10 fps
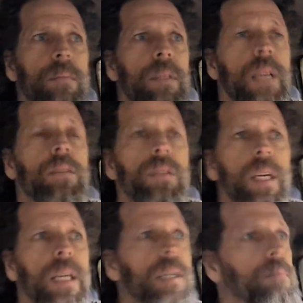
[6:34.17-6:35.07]

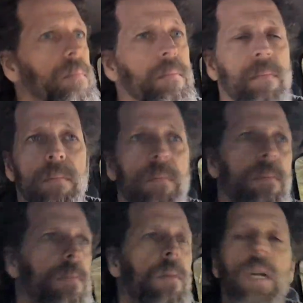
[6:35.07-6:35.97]
Yesterday,
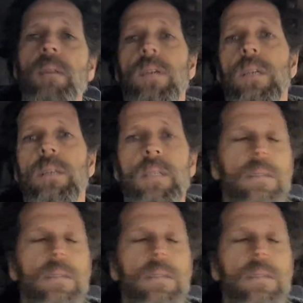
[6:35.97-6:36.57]
whatever.